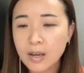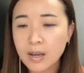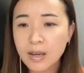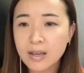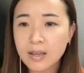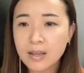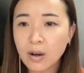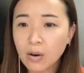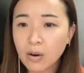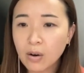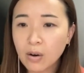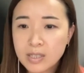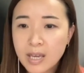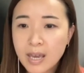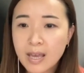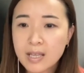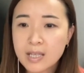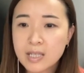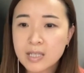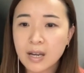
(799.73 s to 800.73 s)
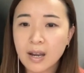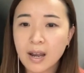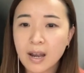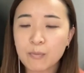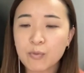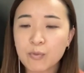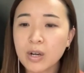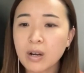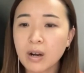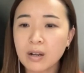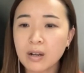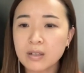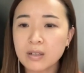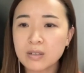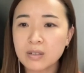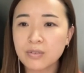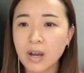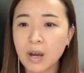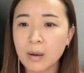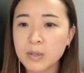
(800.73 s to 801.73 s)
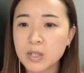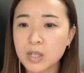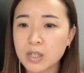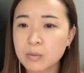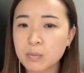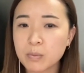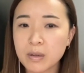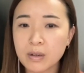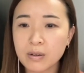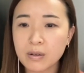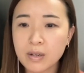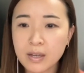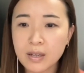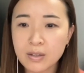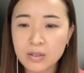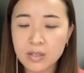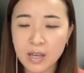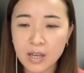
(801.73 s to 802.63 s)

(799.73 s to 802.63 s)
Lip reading: it all takes time, regardless of how much experience,